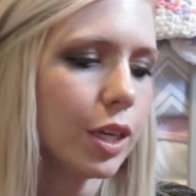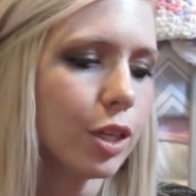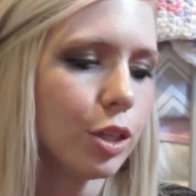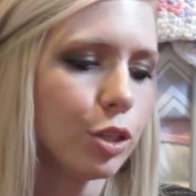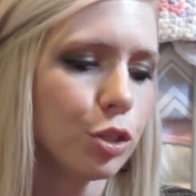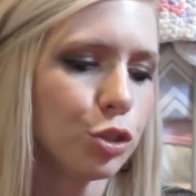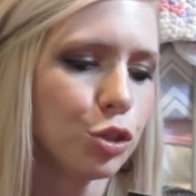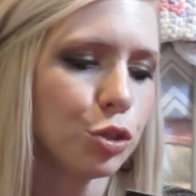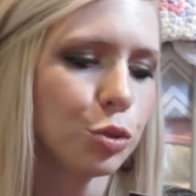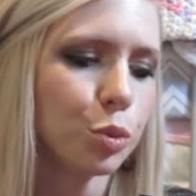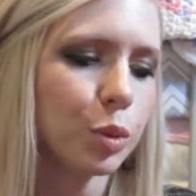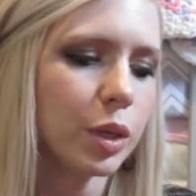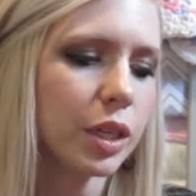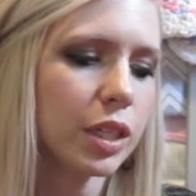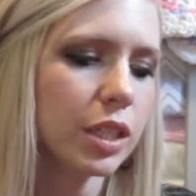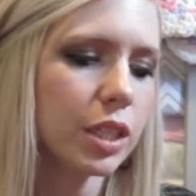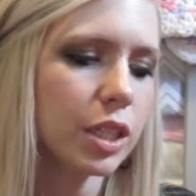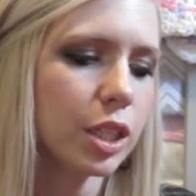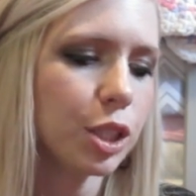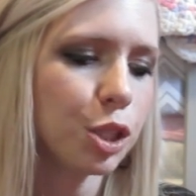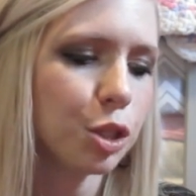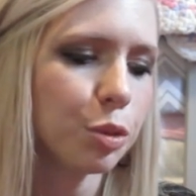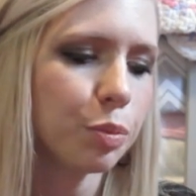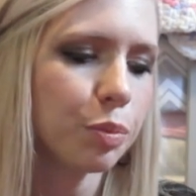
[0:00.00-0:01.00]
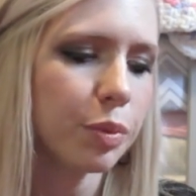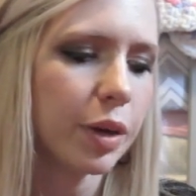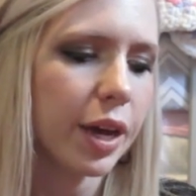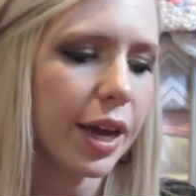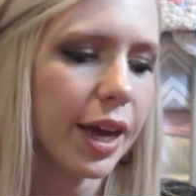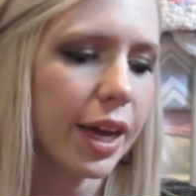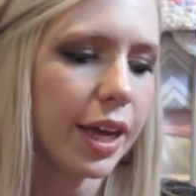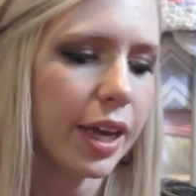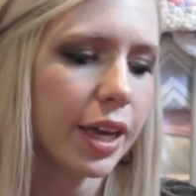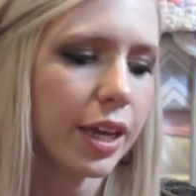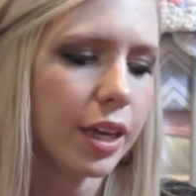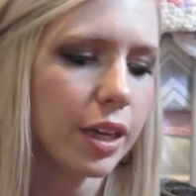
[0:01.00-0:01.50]
You twist the
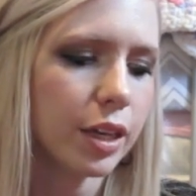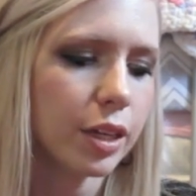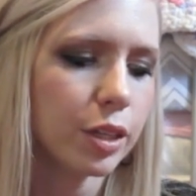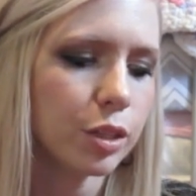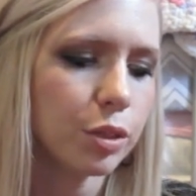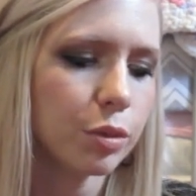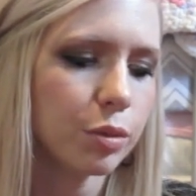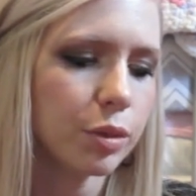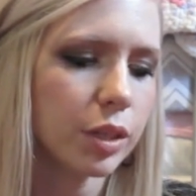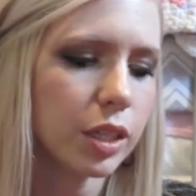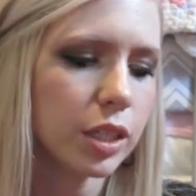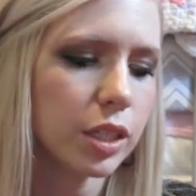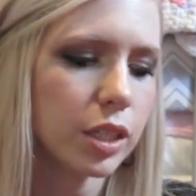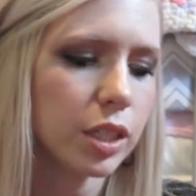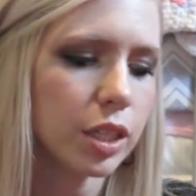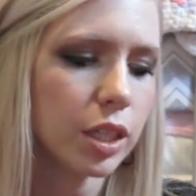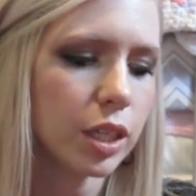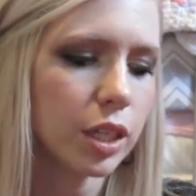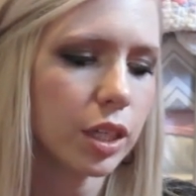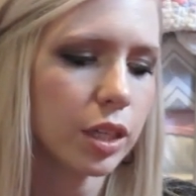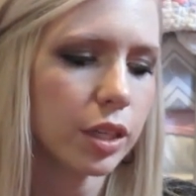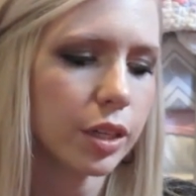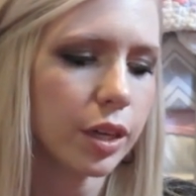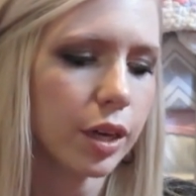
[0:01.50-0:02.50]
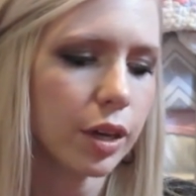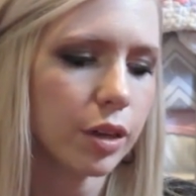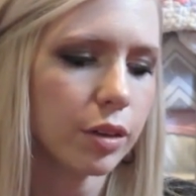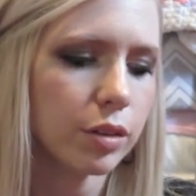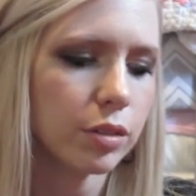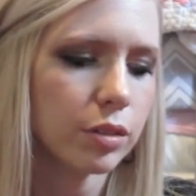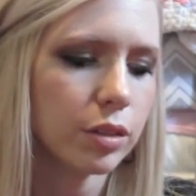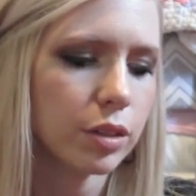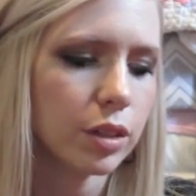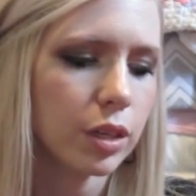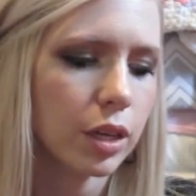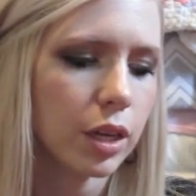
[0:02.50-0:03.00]
spray, twist to
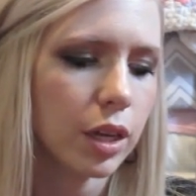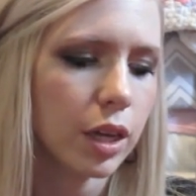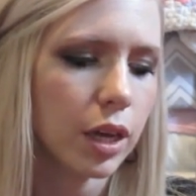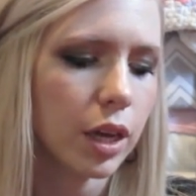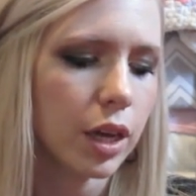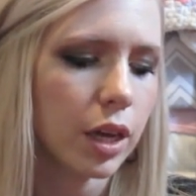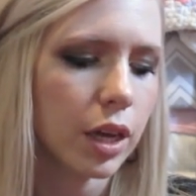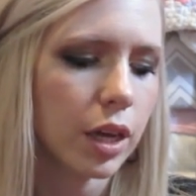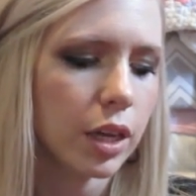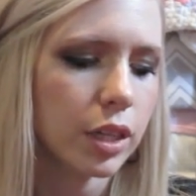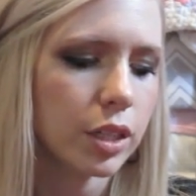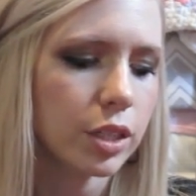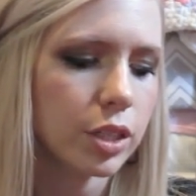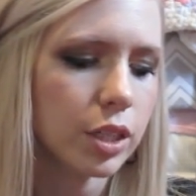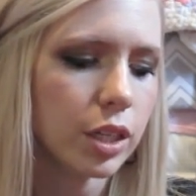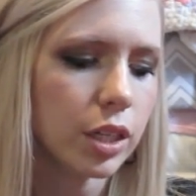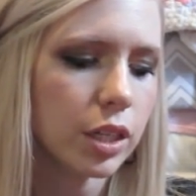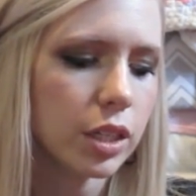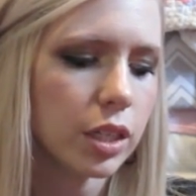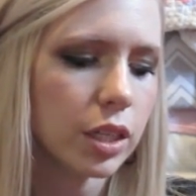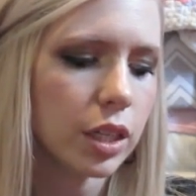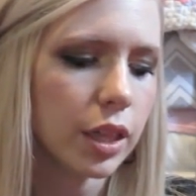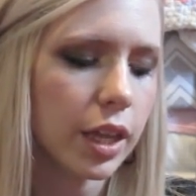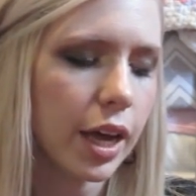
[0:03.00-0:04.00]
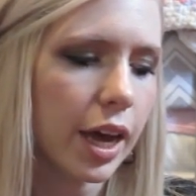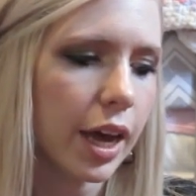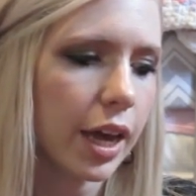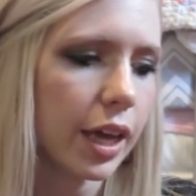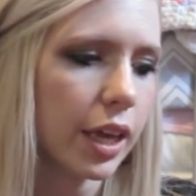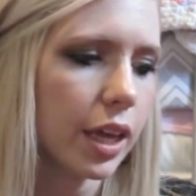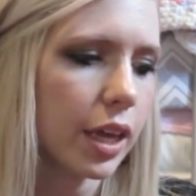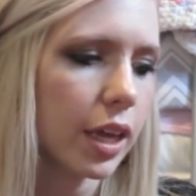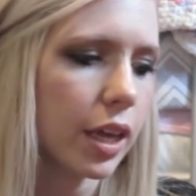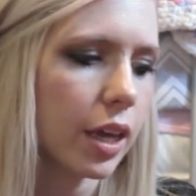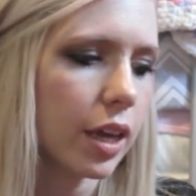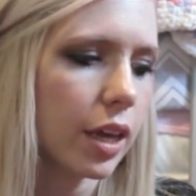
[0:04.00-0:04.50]
close, just
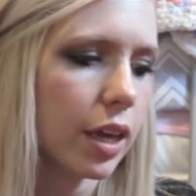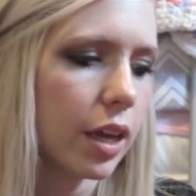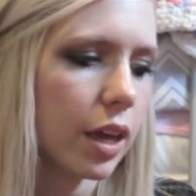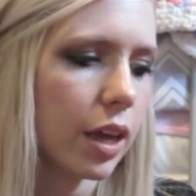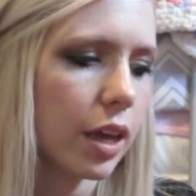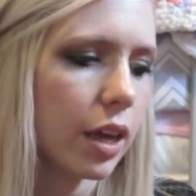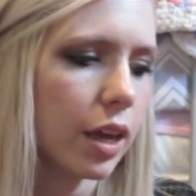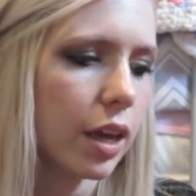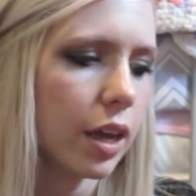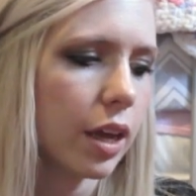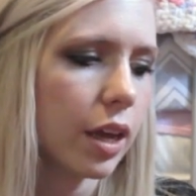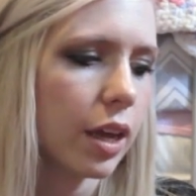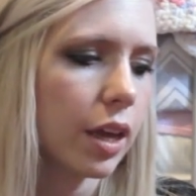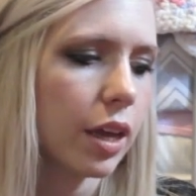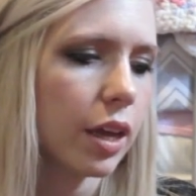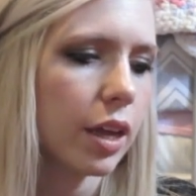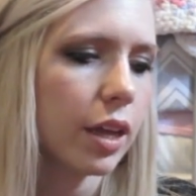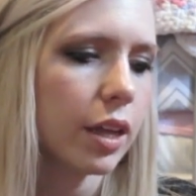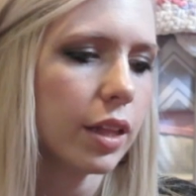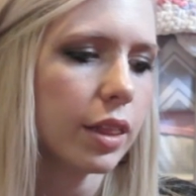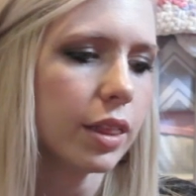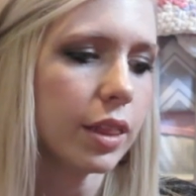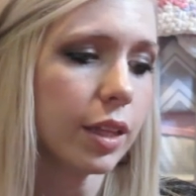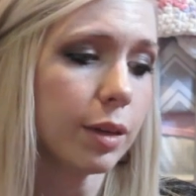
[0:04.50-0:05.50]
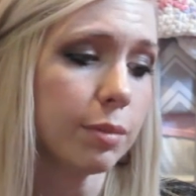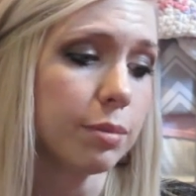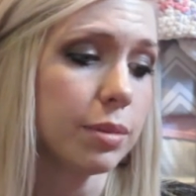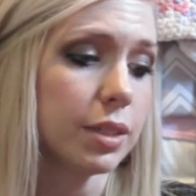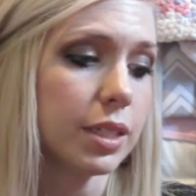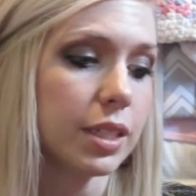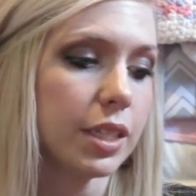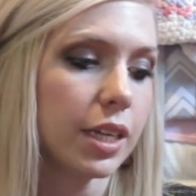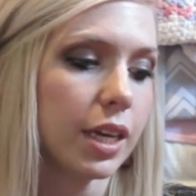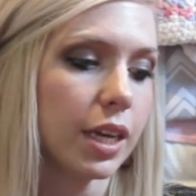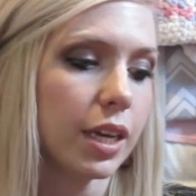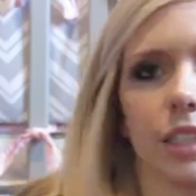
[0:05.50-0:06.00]
like
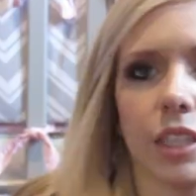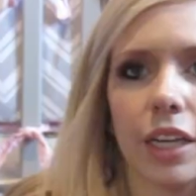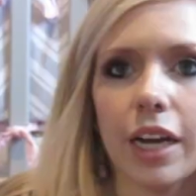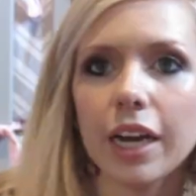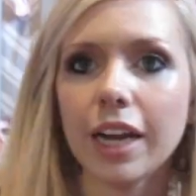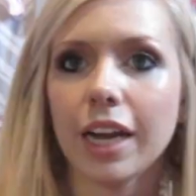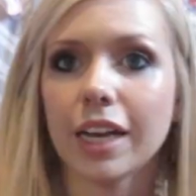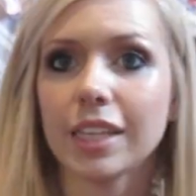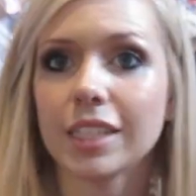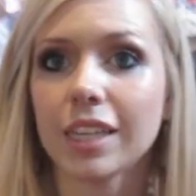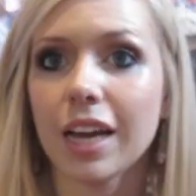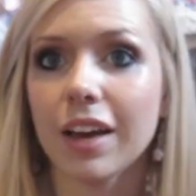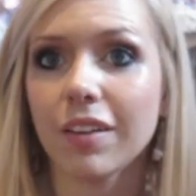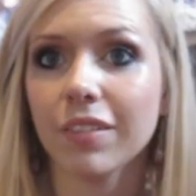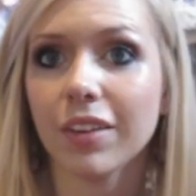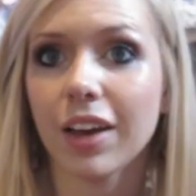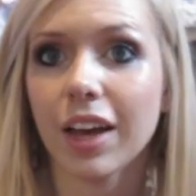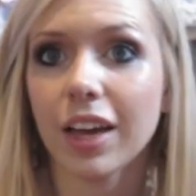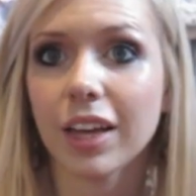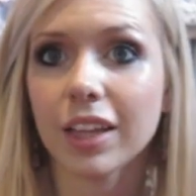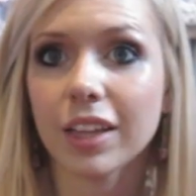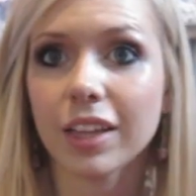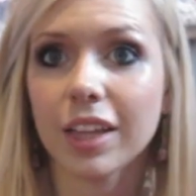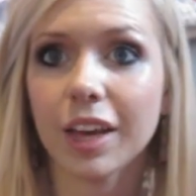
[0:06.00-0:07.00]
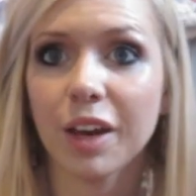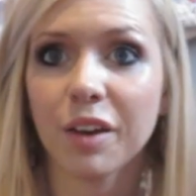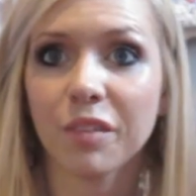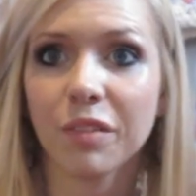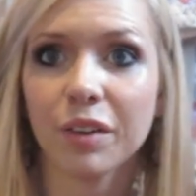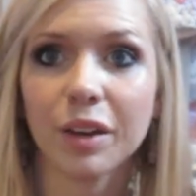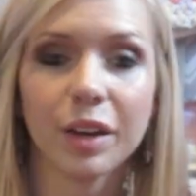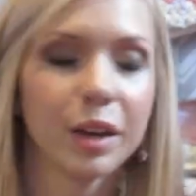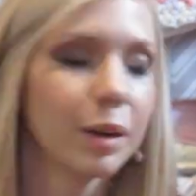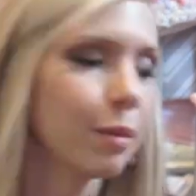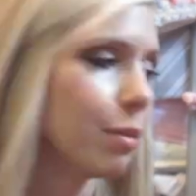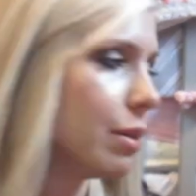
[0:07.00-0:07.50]
lipstick. Sorry, guys, I've got Claire over
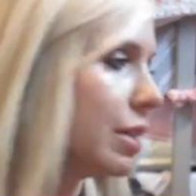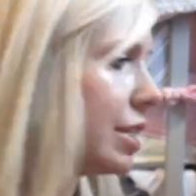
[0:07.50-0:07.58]
here